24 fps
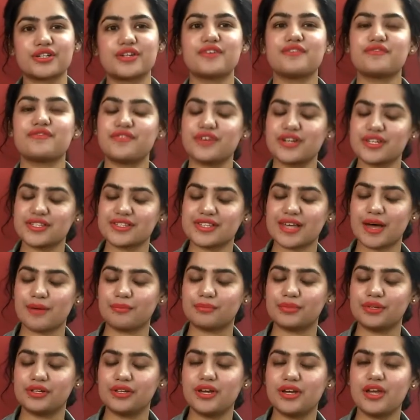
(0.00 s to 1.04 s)
For
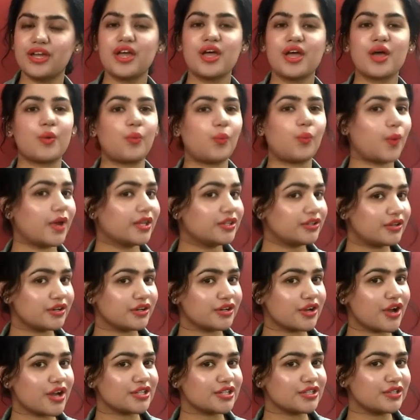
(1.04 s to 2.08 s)
example, whether or
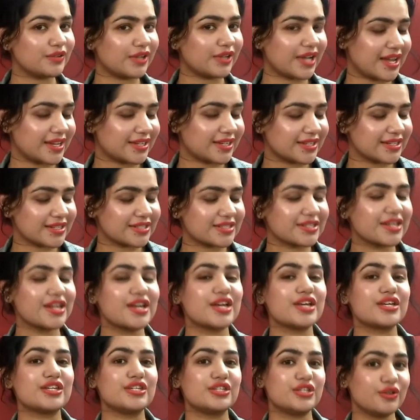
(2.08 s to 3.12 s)
not you like it,
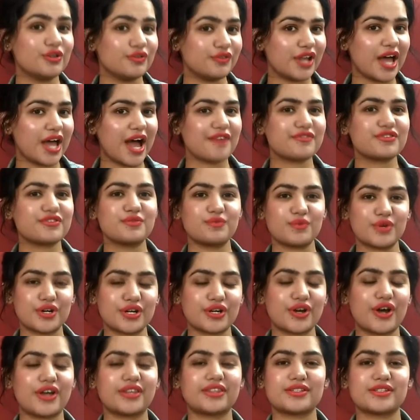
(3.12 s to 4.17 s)
you will have to work
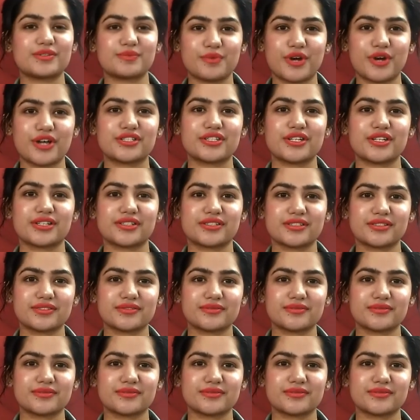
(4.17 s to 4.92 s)
on this project.